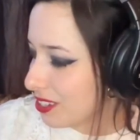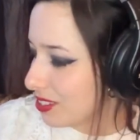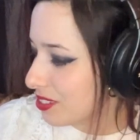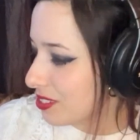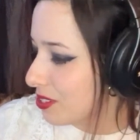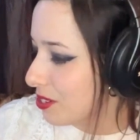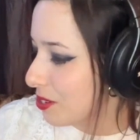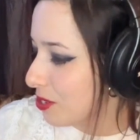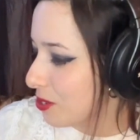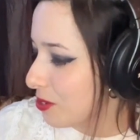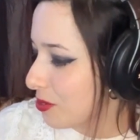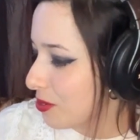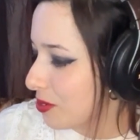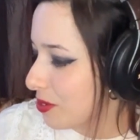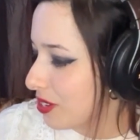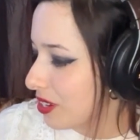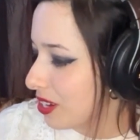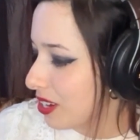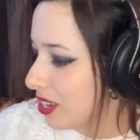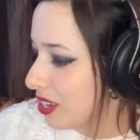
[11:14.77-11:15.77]
So
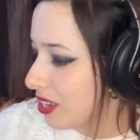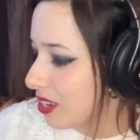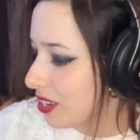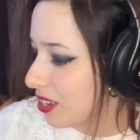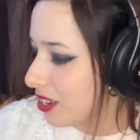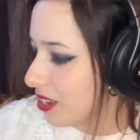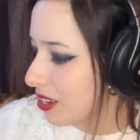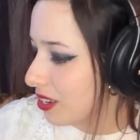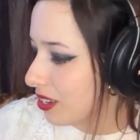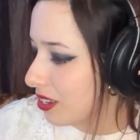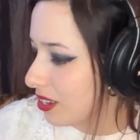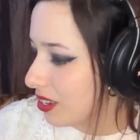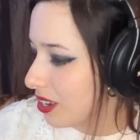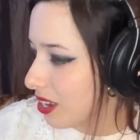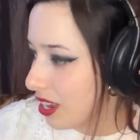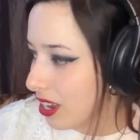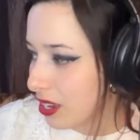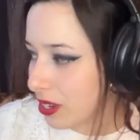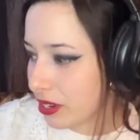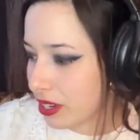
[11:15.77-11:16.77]

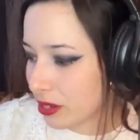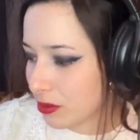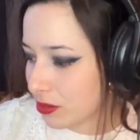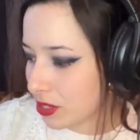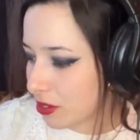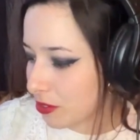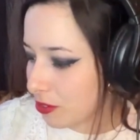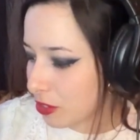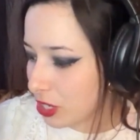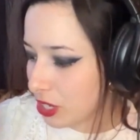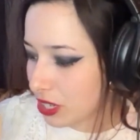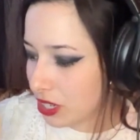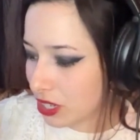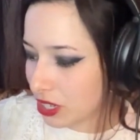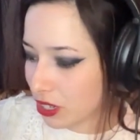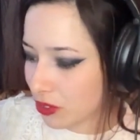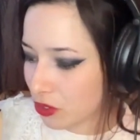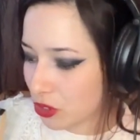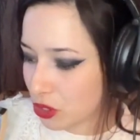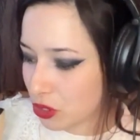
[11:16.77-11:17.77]
I'm definitely gonna
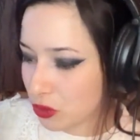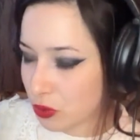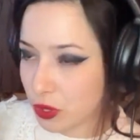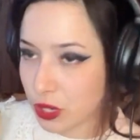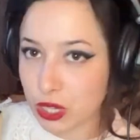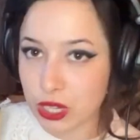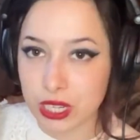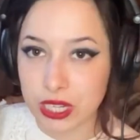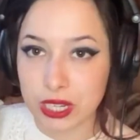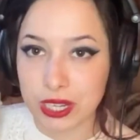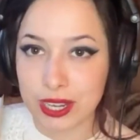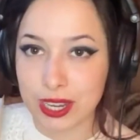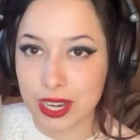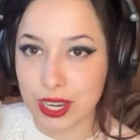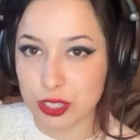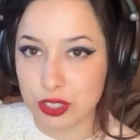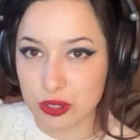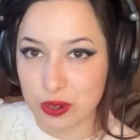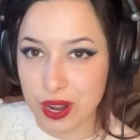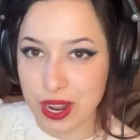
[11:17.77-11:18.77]
give this one
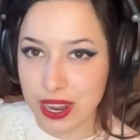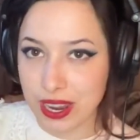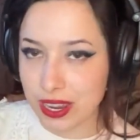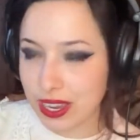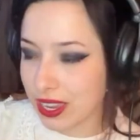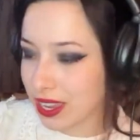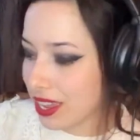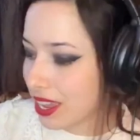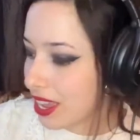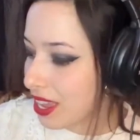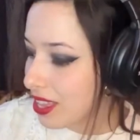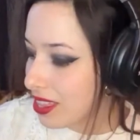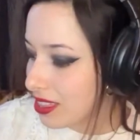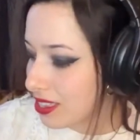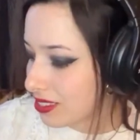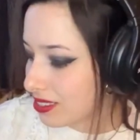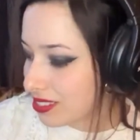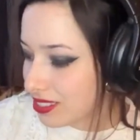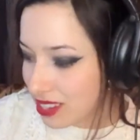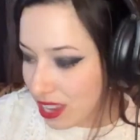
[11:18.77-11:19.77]
a try
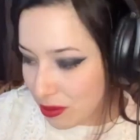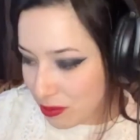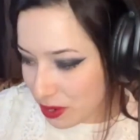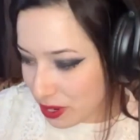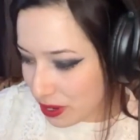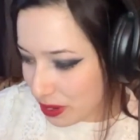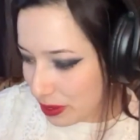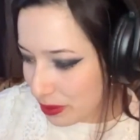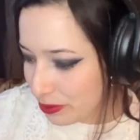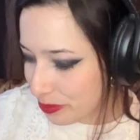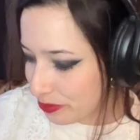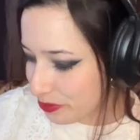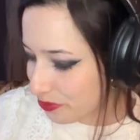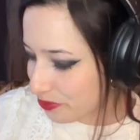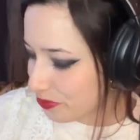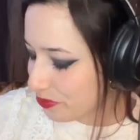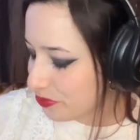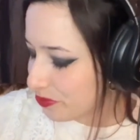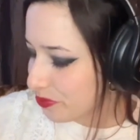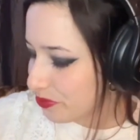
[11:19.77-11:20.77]
this summer.
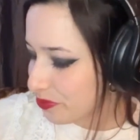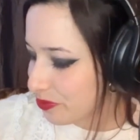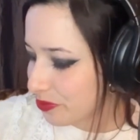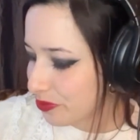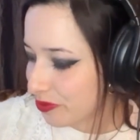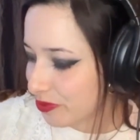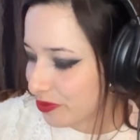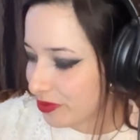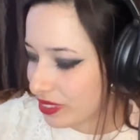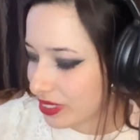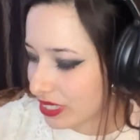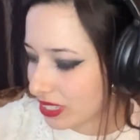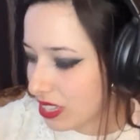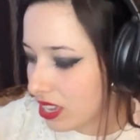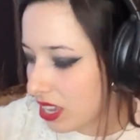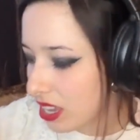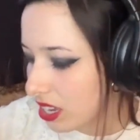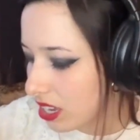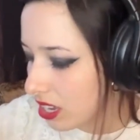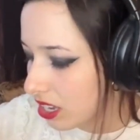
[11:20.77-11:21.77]

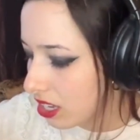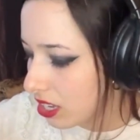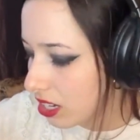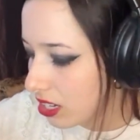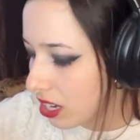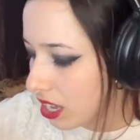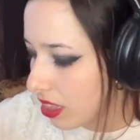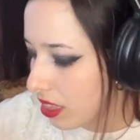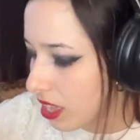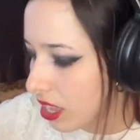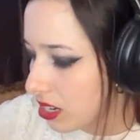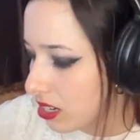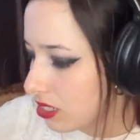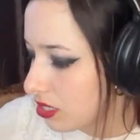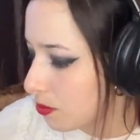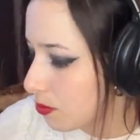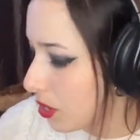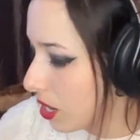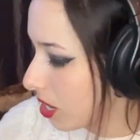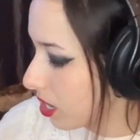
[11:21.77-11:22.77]
And that
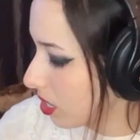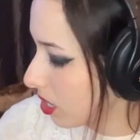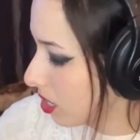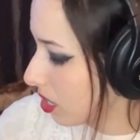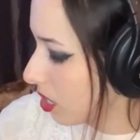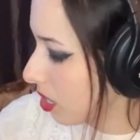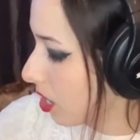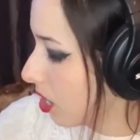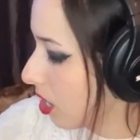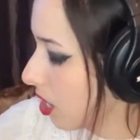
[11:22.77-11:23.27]
is my